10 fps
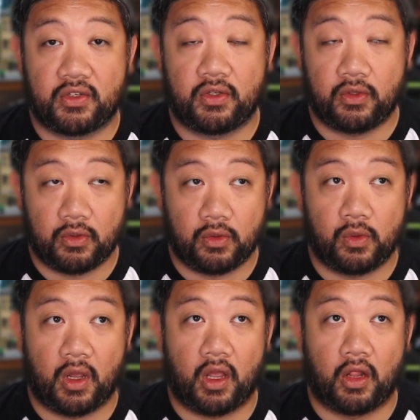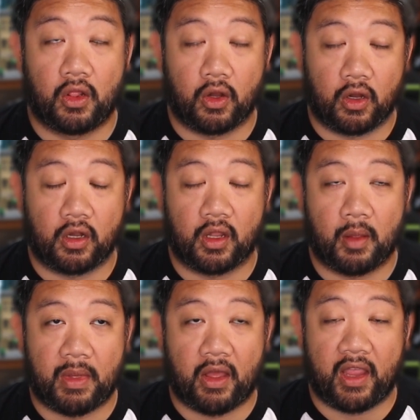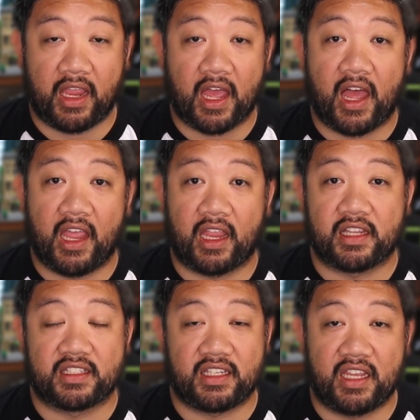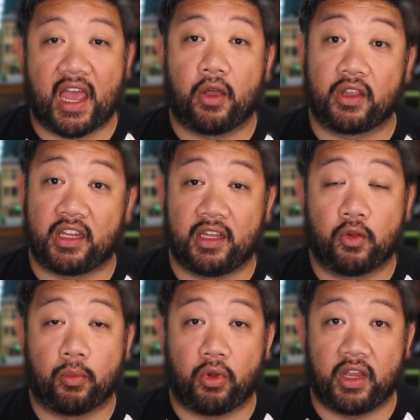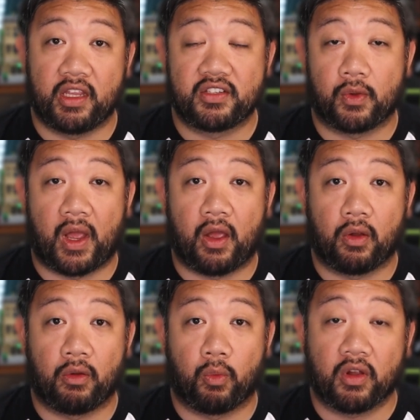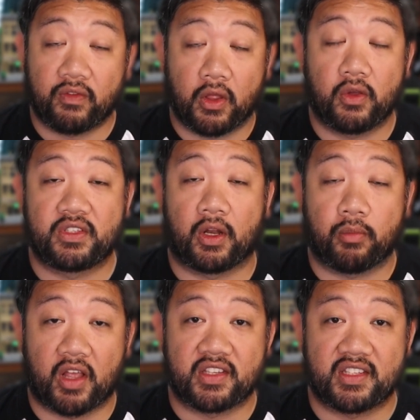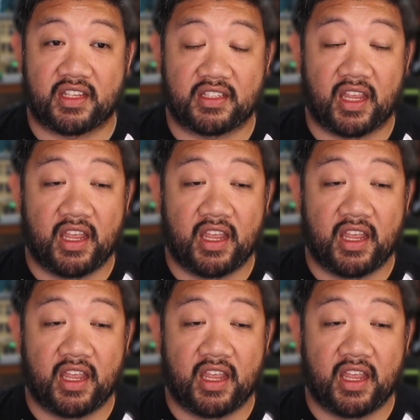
to learn about AI and see how it can incorporate into our workflows and our processes,